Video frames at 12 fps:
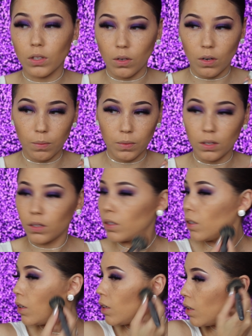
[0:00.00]
I'm gonna
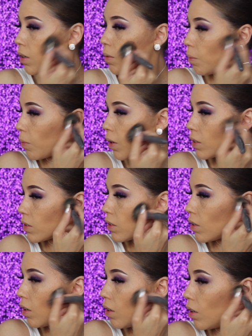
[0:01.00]
bronze
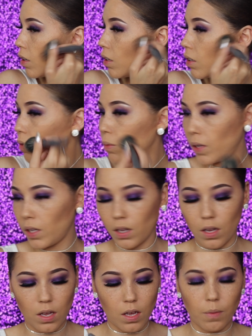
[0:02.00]
it all the way
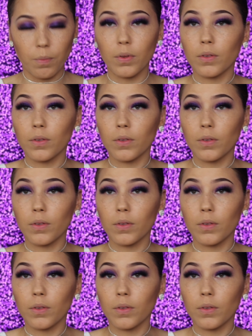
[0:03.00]
up.